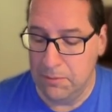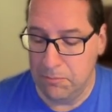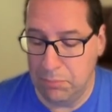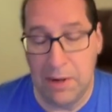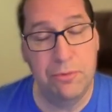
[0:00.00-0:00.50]

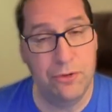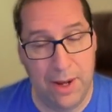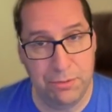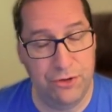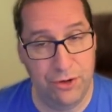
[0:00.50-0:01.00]
But
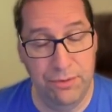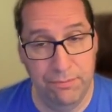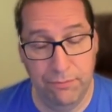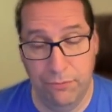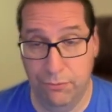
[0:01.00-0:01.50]

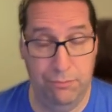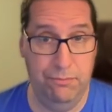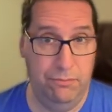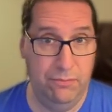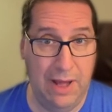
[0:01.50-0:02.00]
abstraction
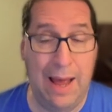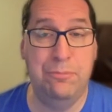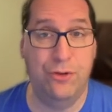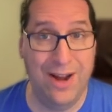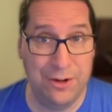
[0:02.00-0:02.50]

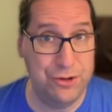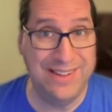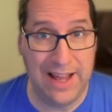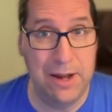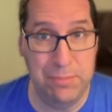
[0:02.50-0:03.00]

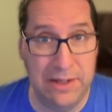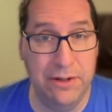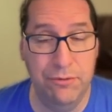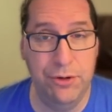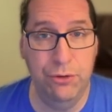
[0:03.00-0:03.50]
can be
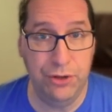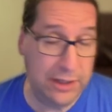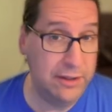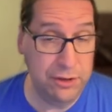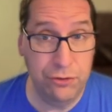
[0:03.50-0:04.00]
confusing,
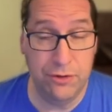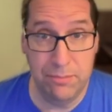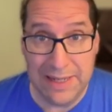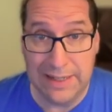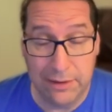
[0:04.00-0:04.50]
at least to
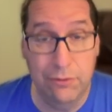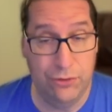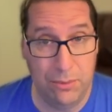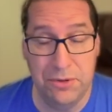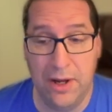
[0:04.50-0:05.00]
me
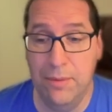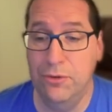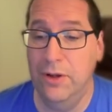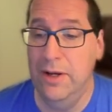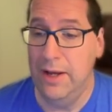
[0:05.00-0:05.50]
sometimes.